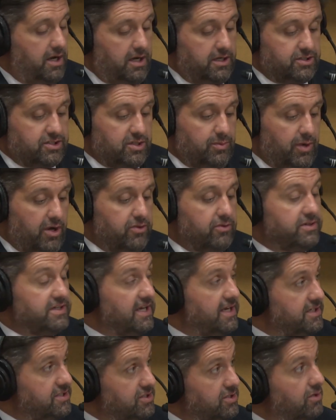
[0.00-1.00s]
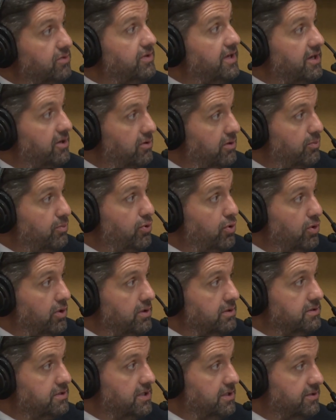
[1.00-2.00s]
Some other dates, though, that are
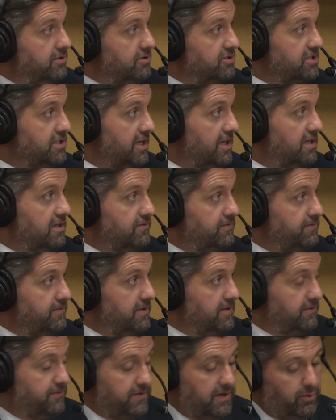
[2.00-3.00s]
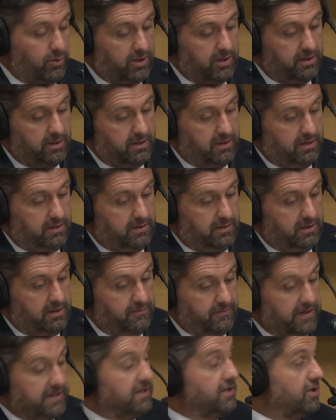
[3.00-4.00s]
important to understand, if
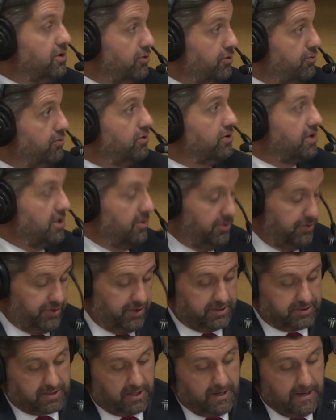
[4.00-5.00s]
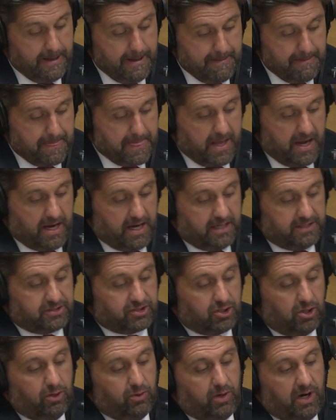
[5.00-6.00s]
I can go through a couple things.
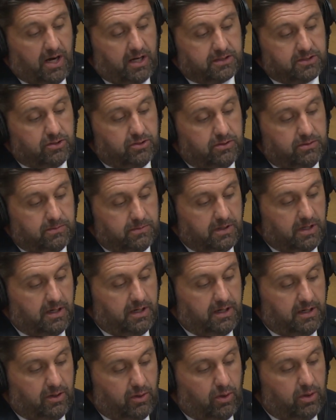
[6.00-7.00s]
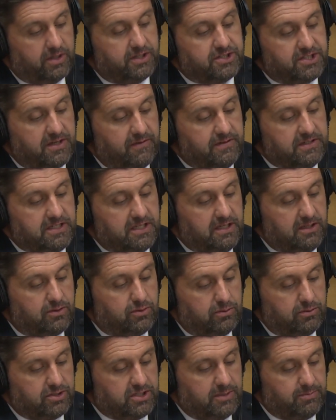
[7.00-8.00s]
So August 17th
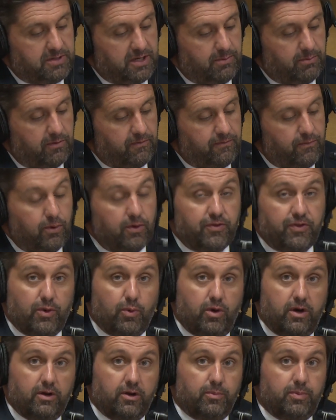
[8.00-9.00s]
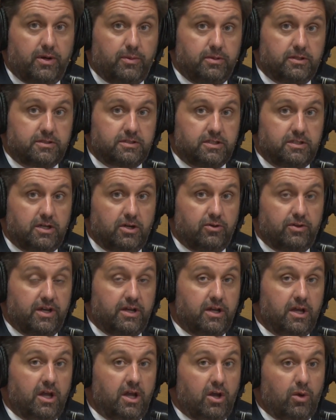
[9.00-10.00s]
through September 4th, I want our public to know
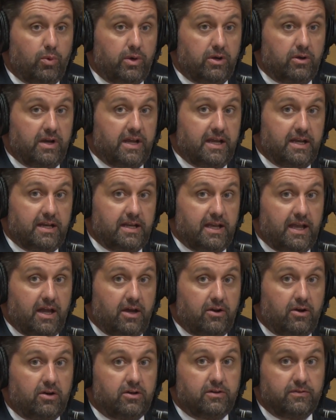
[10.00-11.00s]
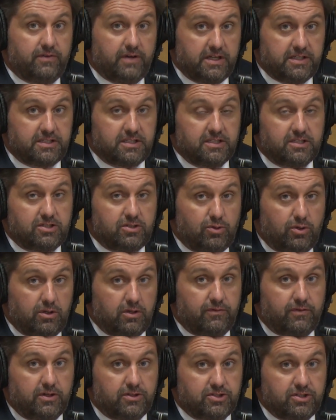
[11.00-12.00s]
that we are handing out our devices to
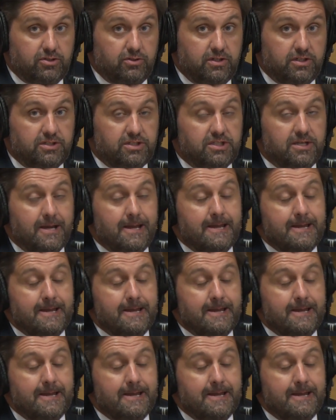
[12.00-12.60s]
all of our students.